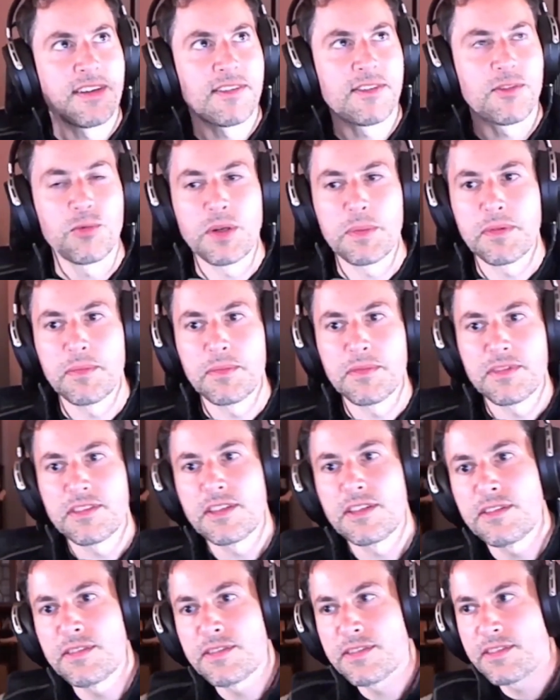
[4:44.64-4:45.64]
They have to whip
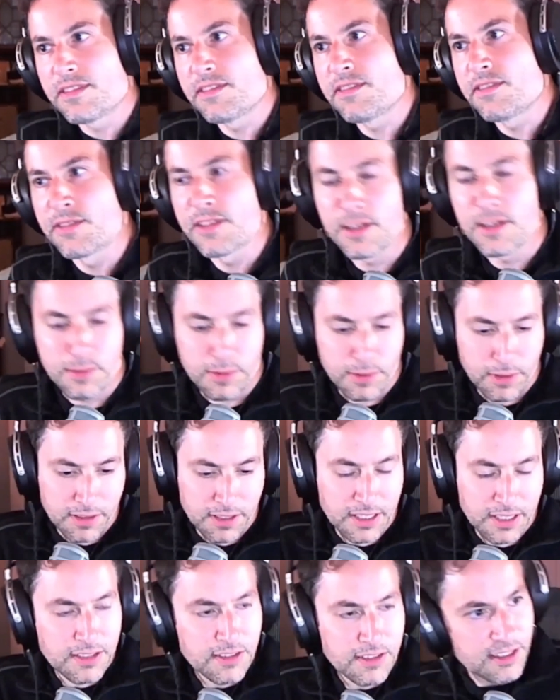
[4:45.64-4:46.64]
themselves because they're not
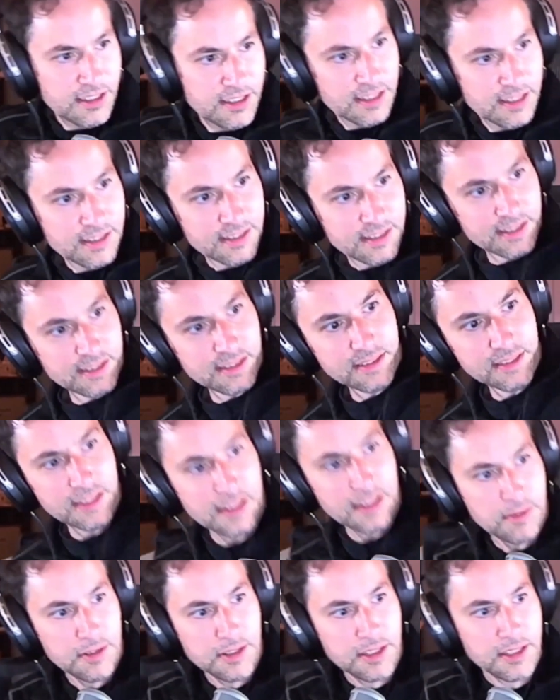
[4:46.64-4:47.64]
worthy and shit. So you
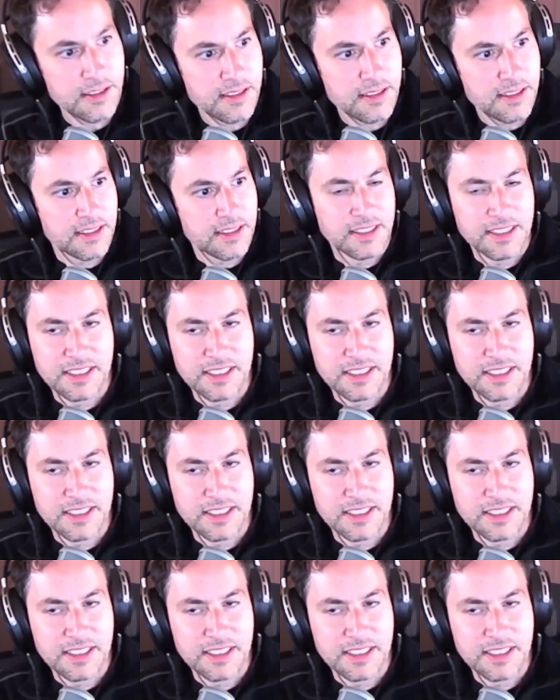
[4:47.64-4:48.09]
never know.